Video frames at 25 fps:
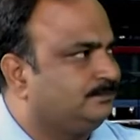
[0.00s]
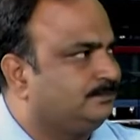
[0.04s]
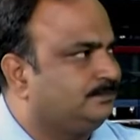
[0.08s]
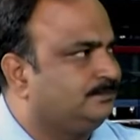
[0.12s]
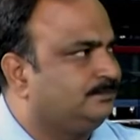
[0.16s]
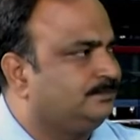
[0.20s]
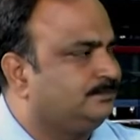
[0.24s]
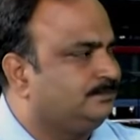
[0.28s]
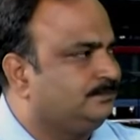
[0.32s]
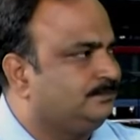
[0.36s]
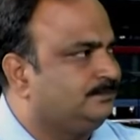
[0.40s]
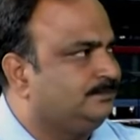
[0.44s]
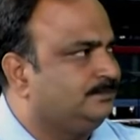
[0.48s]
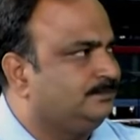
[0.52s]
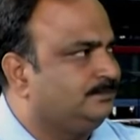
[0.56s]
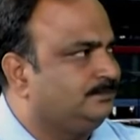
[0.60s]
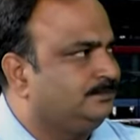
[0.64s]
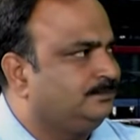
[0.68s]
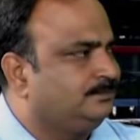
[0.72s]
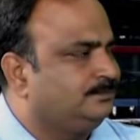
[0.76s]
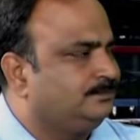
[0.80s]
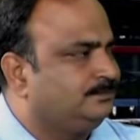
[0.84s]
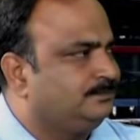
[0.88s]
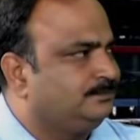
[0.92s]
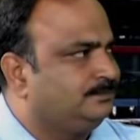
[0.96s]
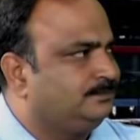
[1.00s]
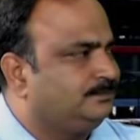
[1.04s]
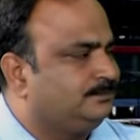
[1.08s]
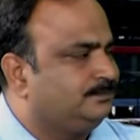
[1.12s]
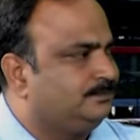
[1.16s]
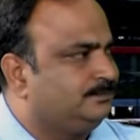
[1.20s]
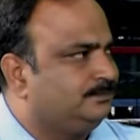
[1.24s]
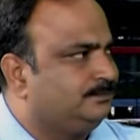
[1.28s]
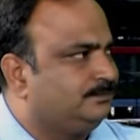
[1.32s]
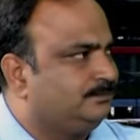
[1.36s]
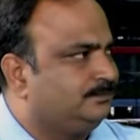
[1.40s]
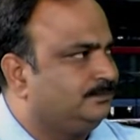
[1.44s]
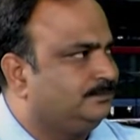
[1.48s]

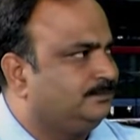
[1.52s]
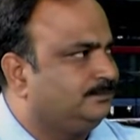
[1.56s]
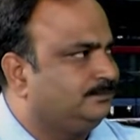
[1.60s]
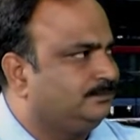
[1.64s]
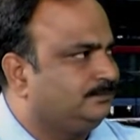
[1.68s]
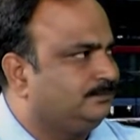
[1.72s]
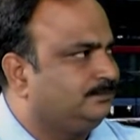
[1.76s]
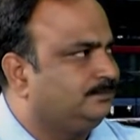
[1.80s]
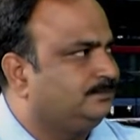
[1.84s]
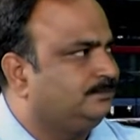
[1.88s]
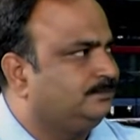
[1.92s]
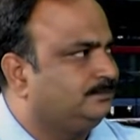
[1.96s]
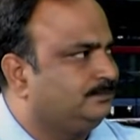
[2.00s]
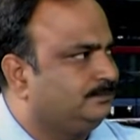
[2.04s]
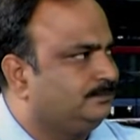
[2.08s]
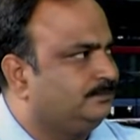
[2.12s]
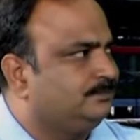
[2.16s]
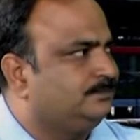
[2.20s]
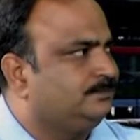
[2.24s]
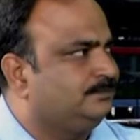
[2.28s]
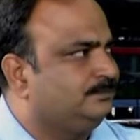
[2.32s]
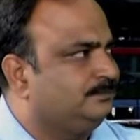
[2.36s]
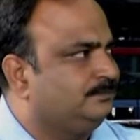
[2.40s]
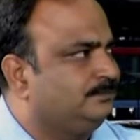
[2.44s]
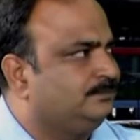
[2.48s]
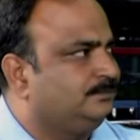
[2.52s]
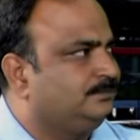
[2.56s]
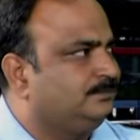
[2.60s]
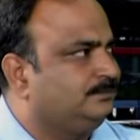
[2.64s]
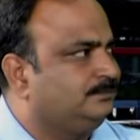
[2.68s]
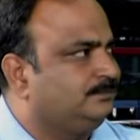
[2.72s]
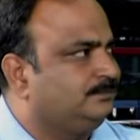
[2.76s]
The person shown says nothing.